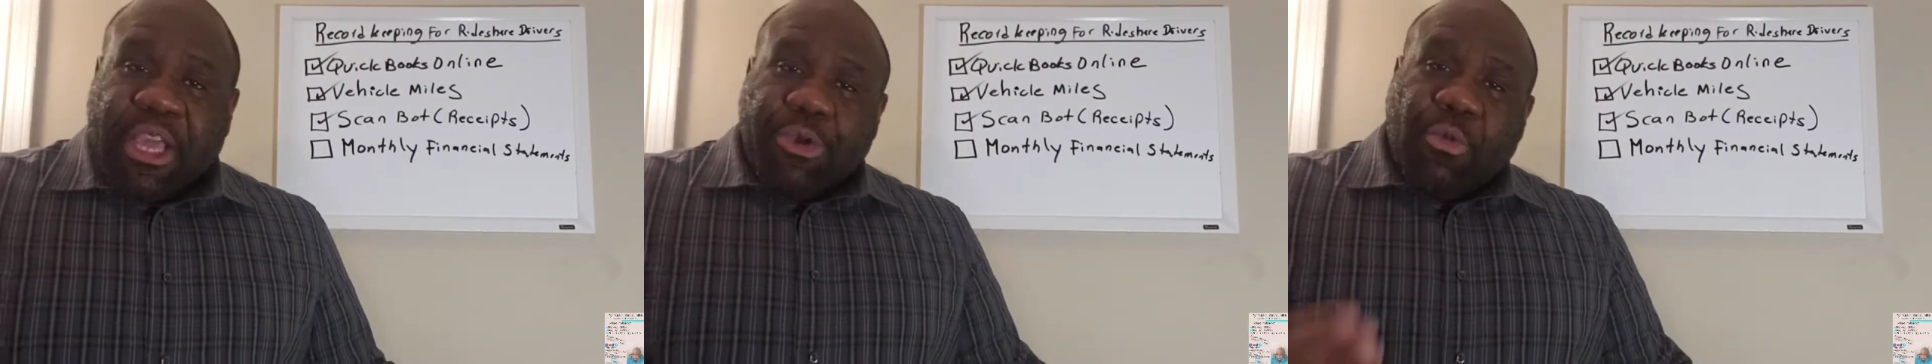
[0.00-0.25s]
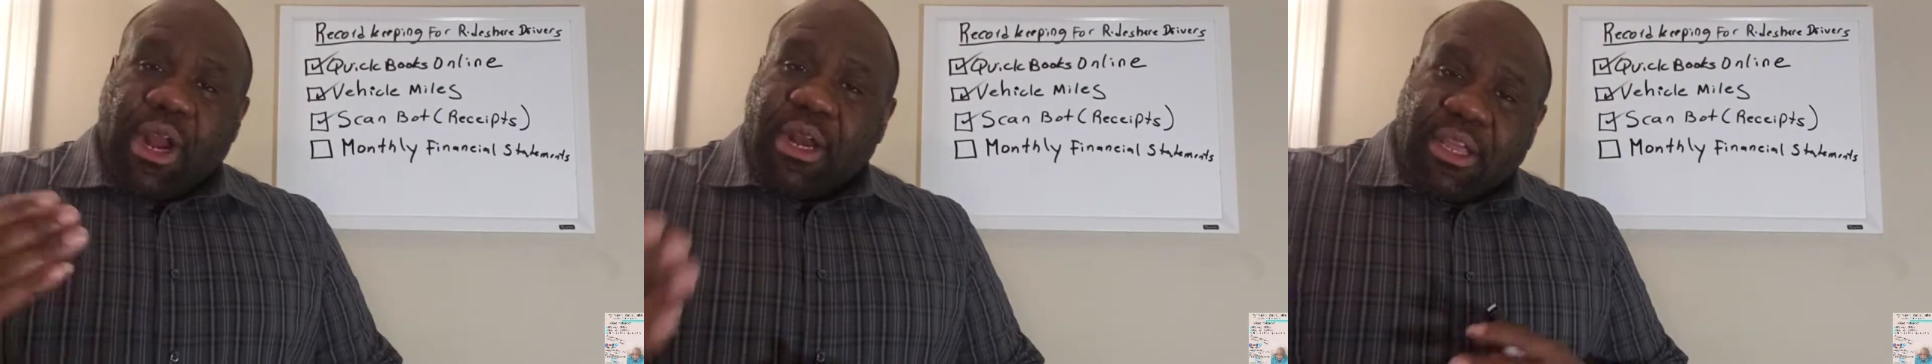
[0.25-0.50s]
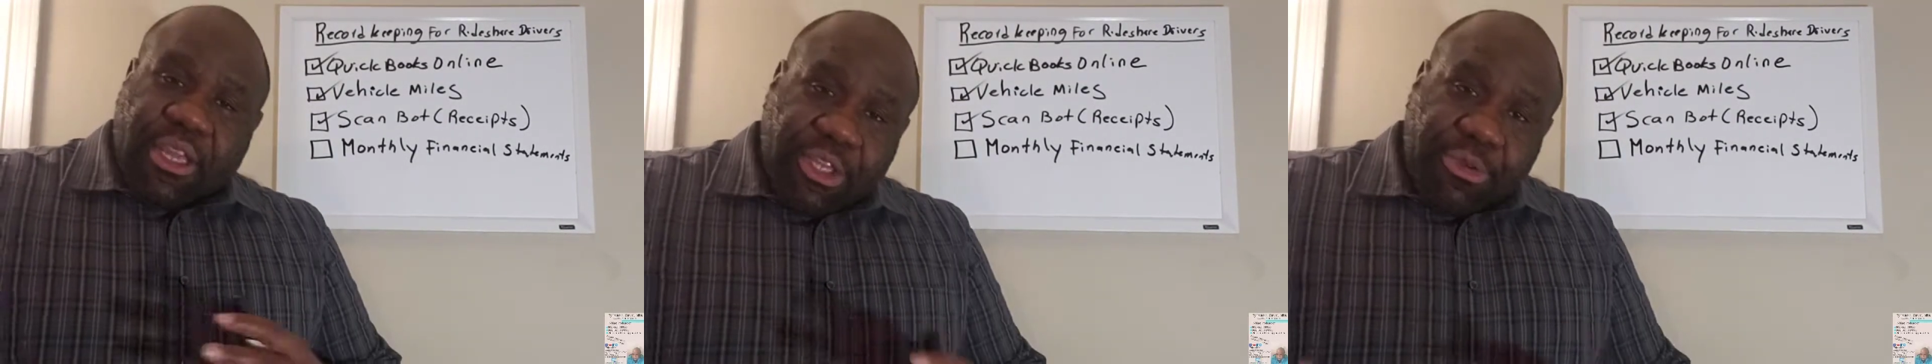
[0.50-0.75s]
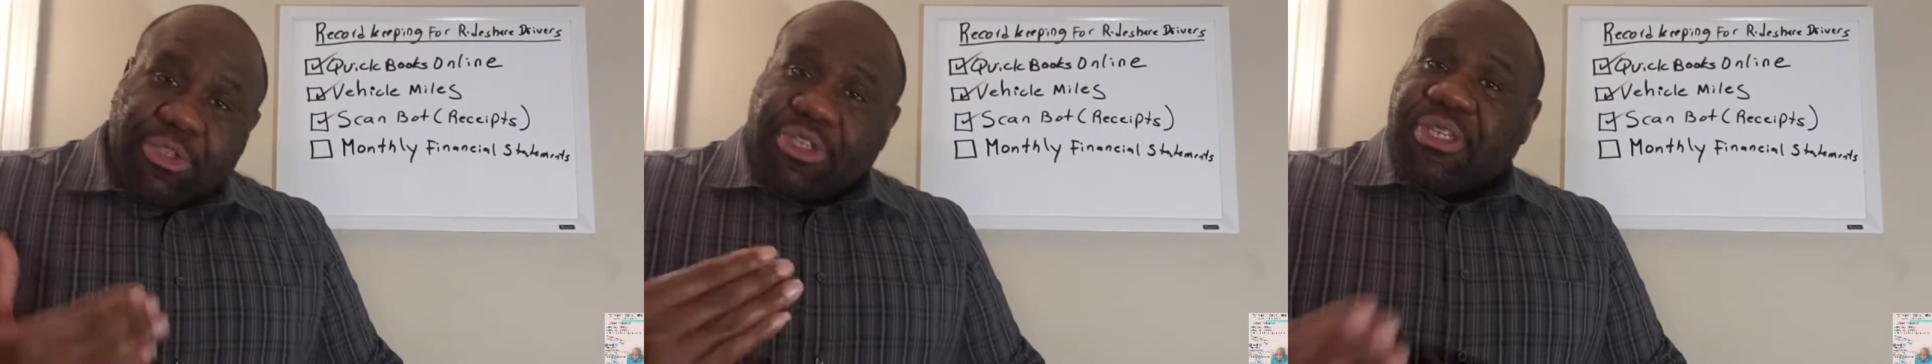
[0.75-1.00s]
you want to
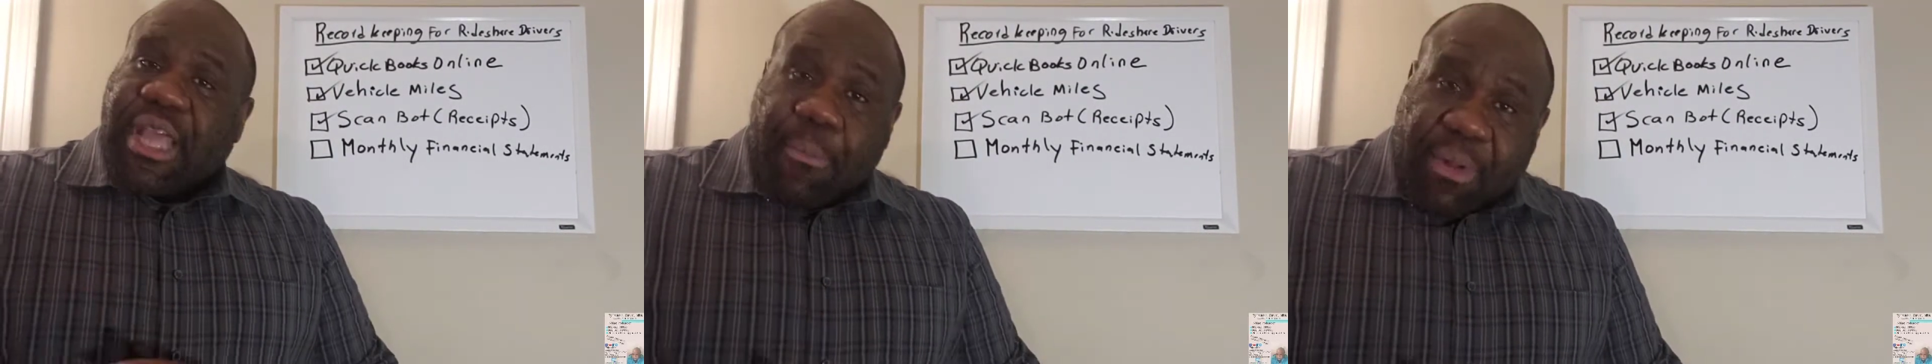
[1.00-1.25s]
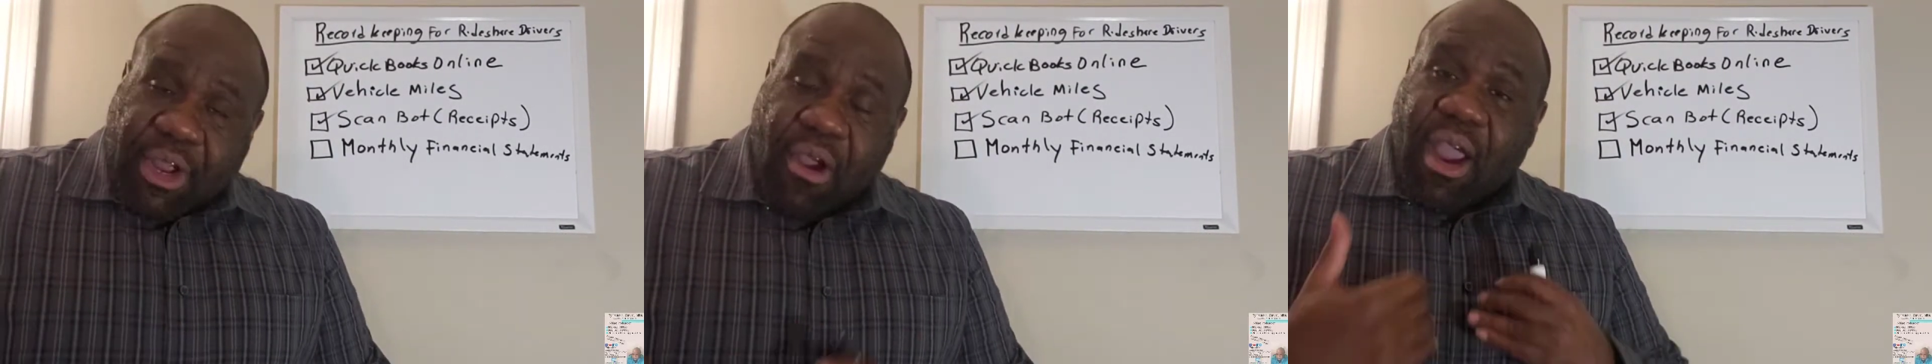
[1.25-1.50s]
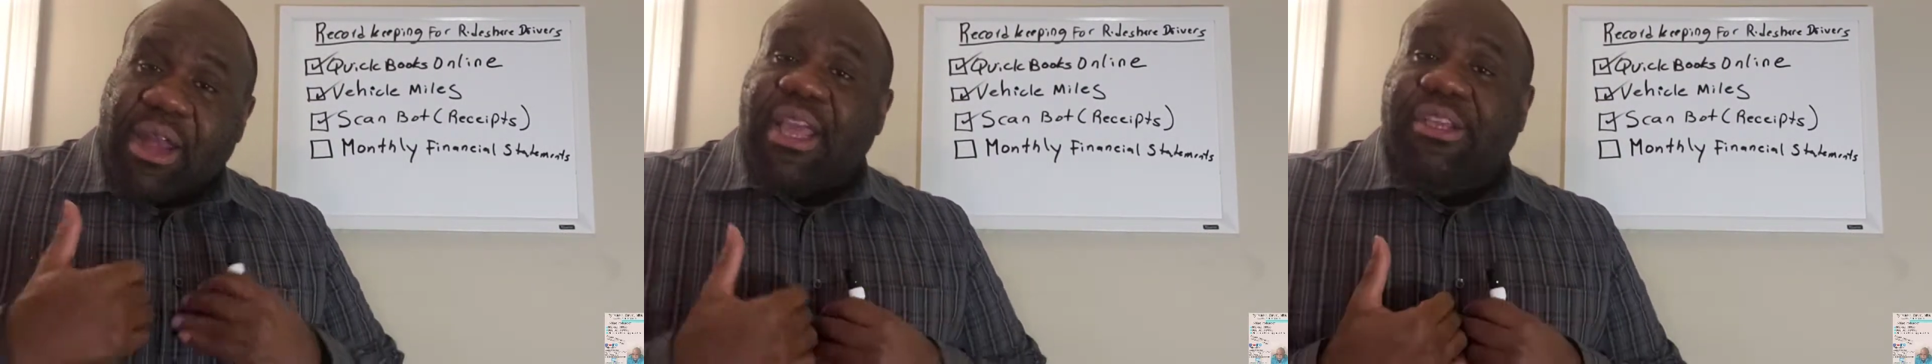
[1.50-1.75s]
use your debit card.